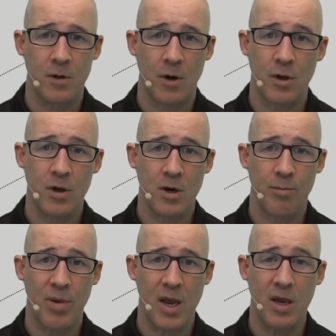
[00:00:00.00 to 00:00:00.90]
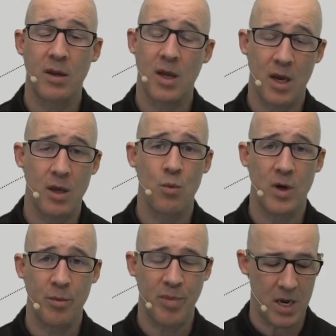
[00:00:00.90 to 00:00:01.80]
Are you going to paint? Yeah, you
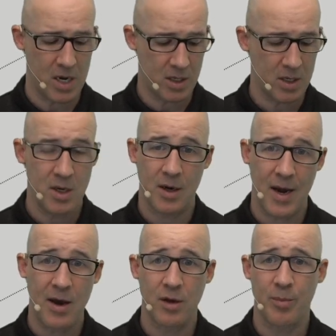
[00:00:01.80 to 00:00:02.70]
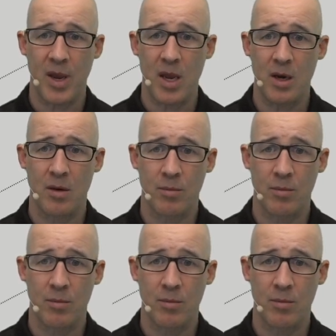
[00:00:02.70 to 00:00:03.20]
will paint. Now you'll paint.